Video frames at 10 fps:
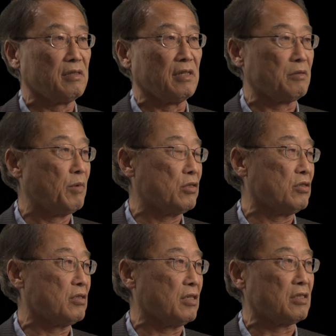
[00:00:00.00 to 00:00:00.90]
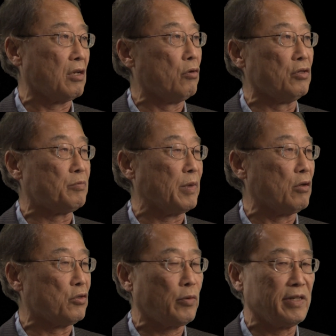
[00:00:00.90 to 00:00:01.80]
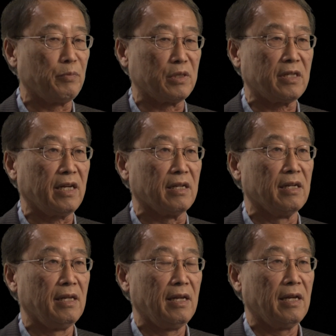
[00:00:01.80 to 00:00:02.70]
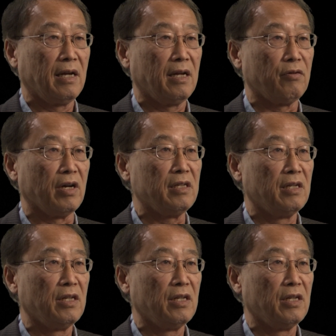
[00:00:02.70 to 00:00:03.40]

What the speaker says: as much as low as below 20%, right?